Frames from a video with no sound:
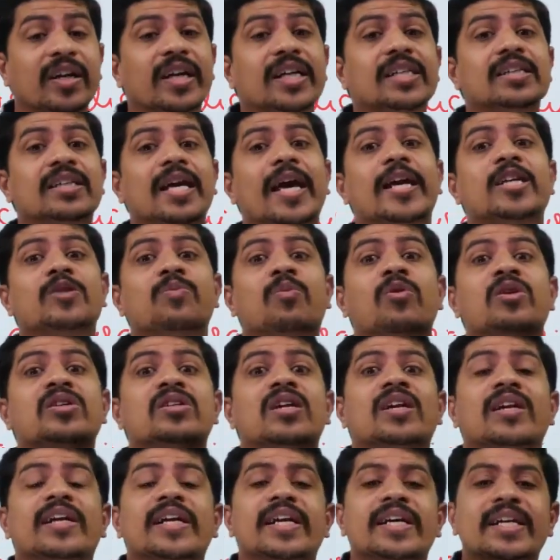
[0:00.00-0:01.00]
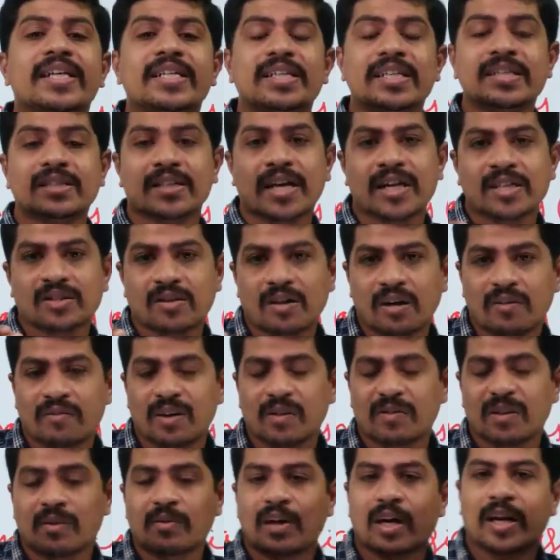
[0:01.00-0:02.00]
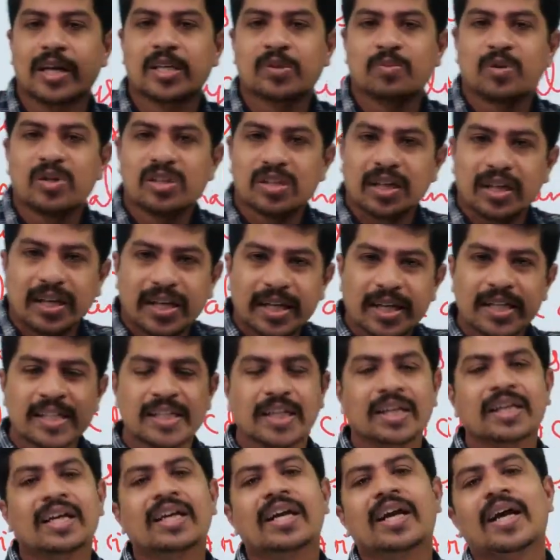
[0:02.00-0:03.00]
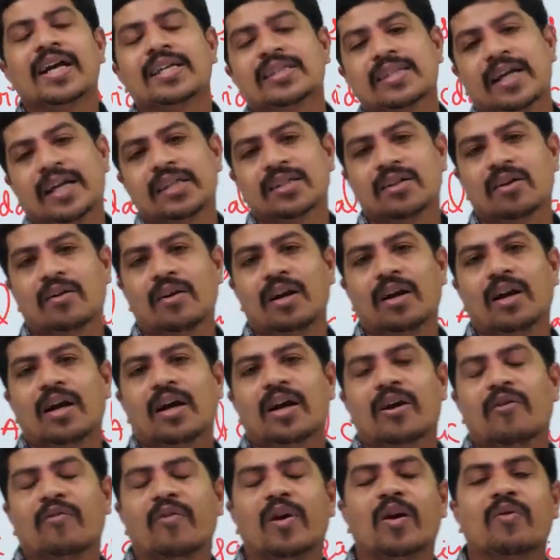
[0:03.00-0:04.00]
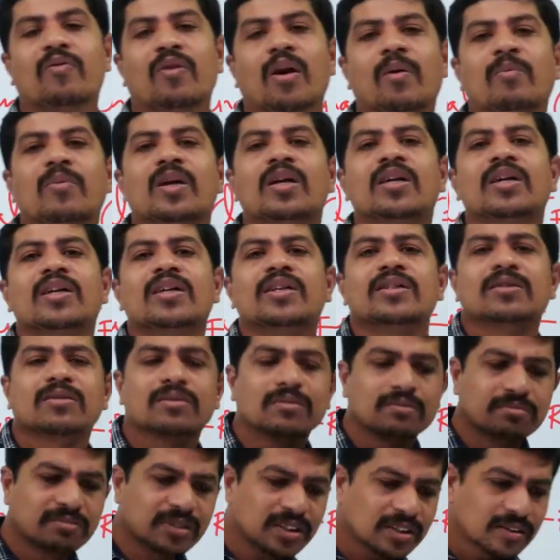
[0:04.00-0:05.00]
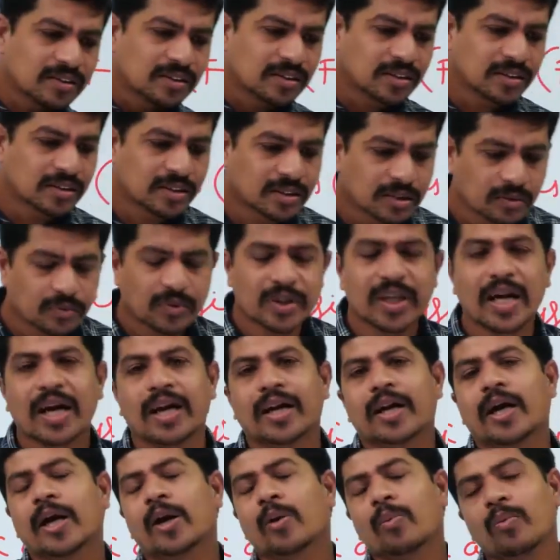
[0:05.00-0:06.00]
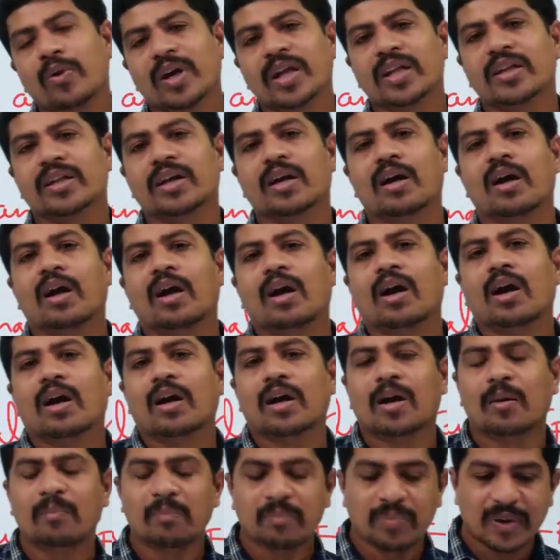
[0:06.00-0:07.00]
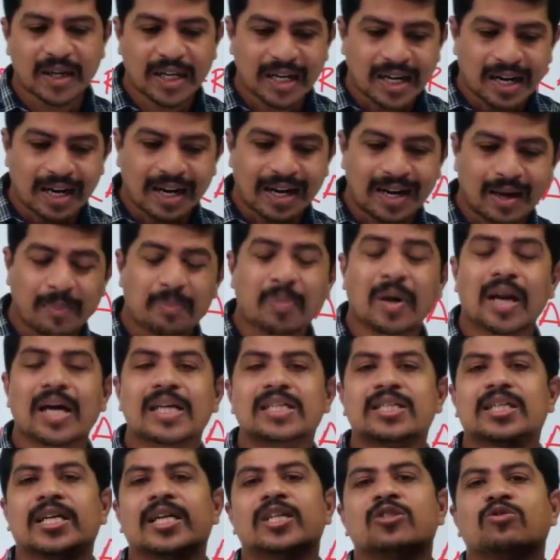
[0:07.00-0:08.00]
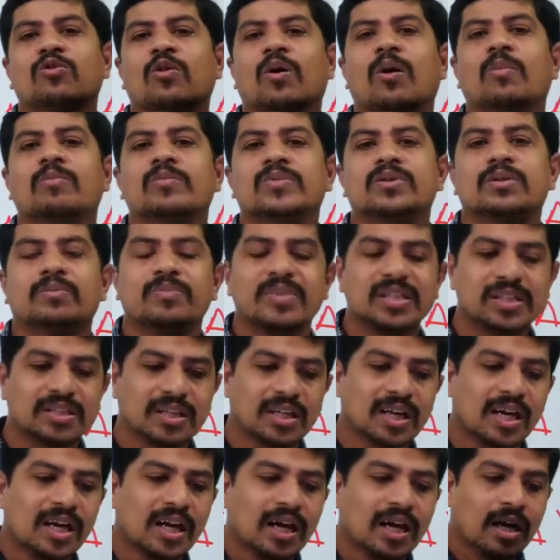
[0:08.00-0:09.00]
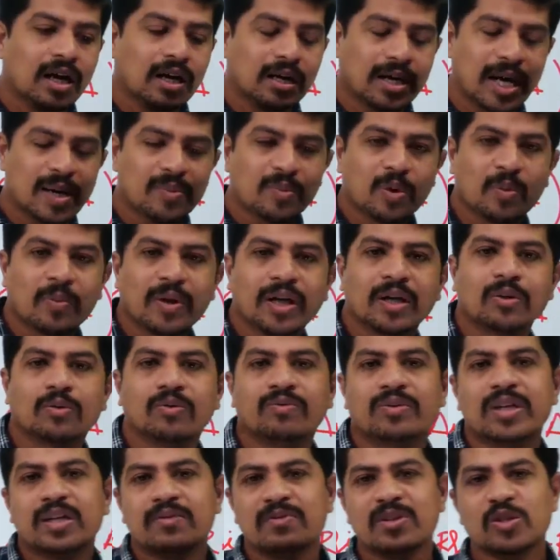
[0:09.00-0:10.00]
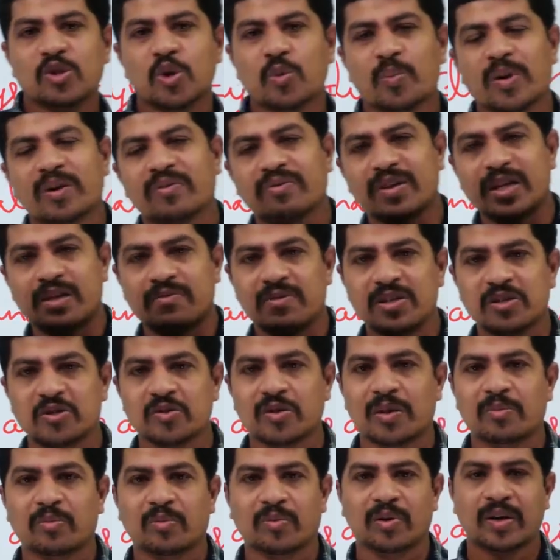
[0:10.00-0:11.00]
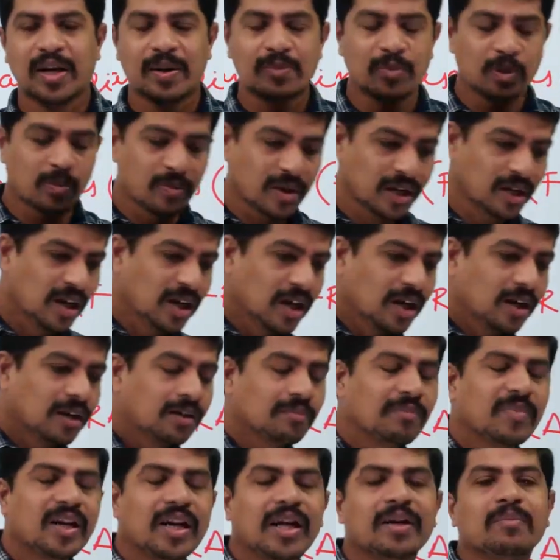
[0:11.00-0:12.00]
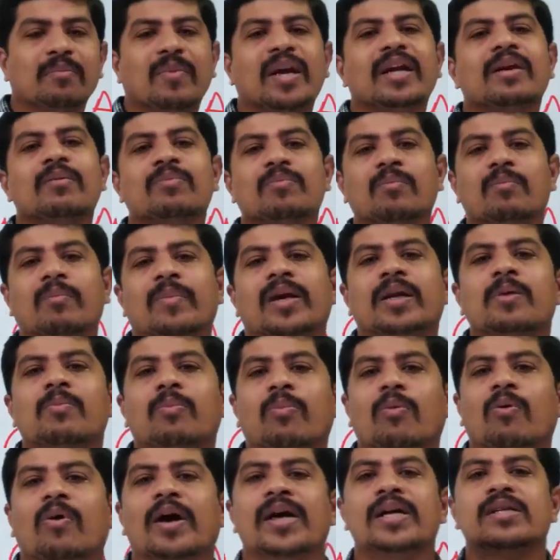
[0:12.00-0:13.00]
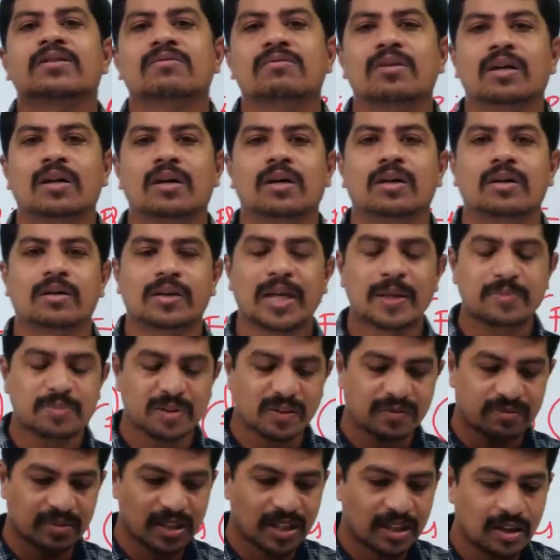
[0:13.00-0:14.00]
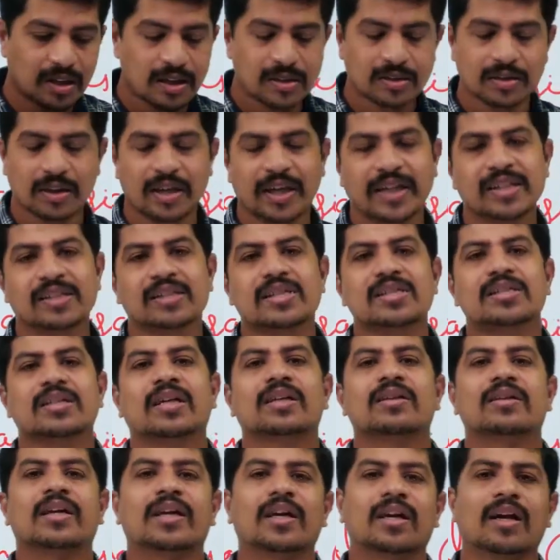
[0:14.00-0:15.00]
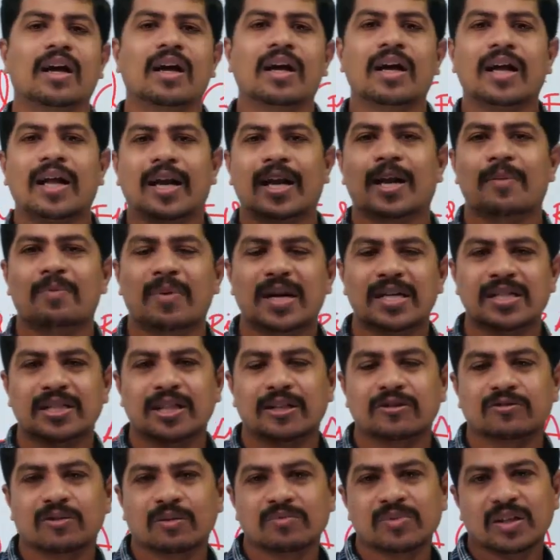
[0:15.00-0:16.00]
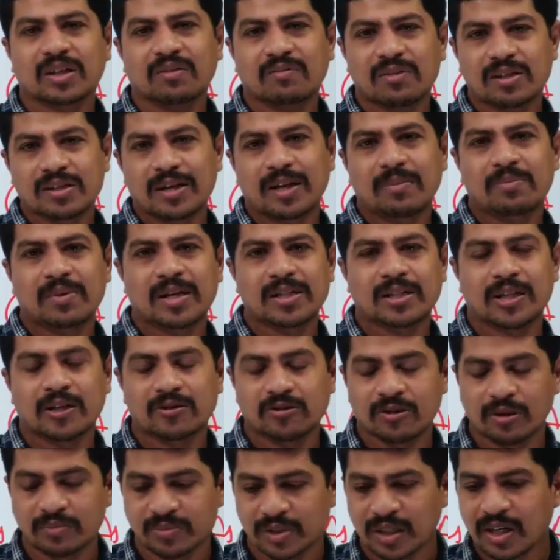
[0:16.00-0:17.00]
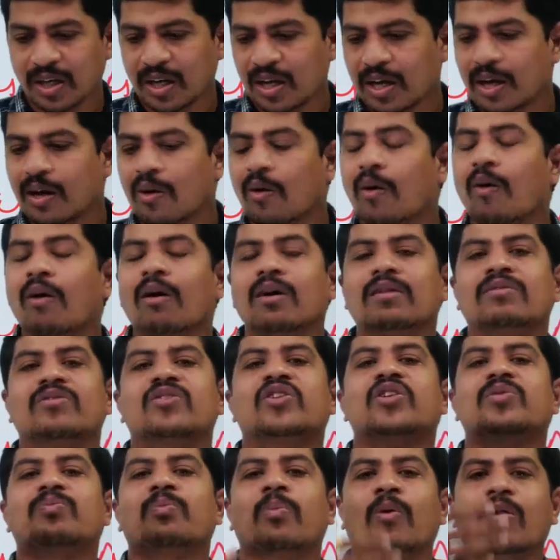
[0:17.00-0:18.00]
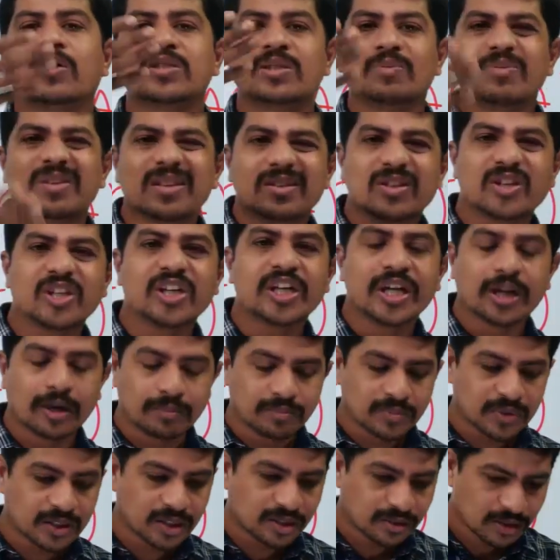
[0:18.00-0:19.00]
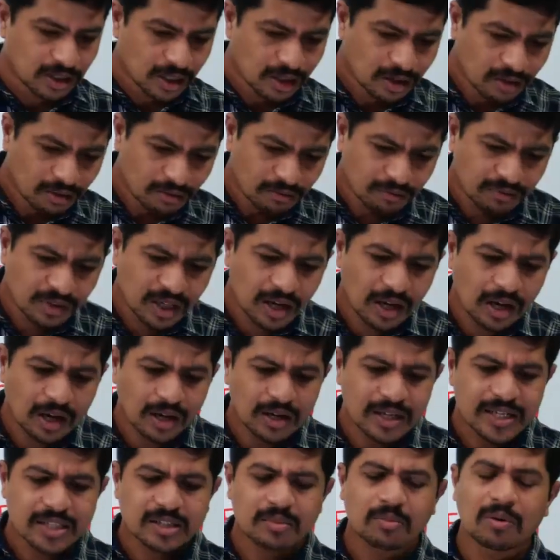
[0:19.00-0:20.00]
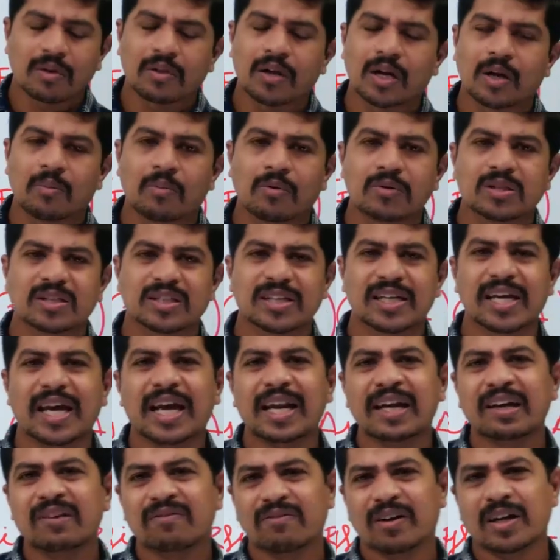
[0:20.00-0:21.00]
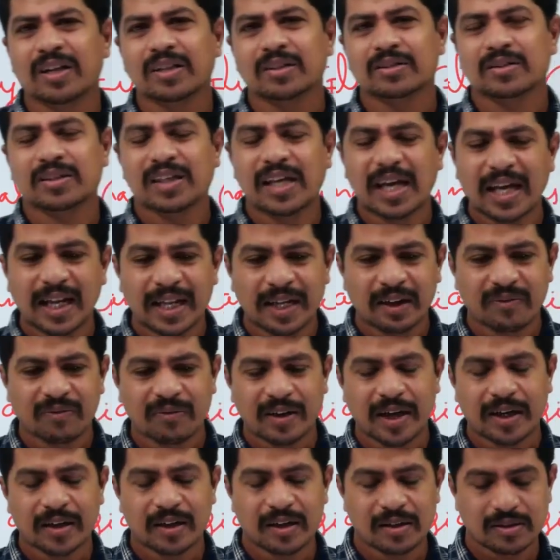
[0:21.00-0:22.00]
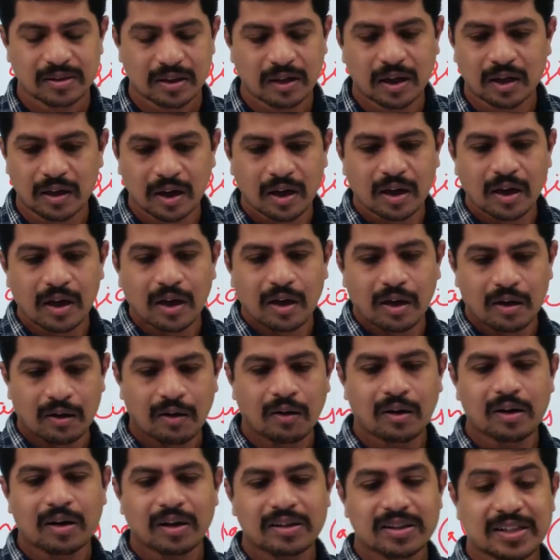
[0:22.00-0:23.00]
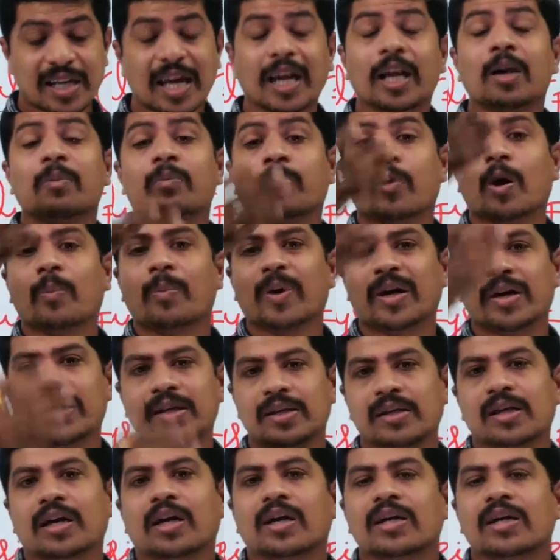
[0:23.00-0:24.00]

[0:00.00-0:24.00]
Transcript: it is exponentially decreasing sinusoidal waveform or exponentially increasing sinusoidal waveform. So with this we are done with complete Laplace transforms, means time domain to frequency domain, frequency domain to time domain. Many points we learn, types of signals existing there, Laplace transforms, inverse Laplace transforms, all possible theorems. We are least bothered about scaling factors, or not a scaling property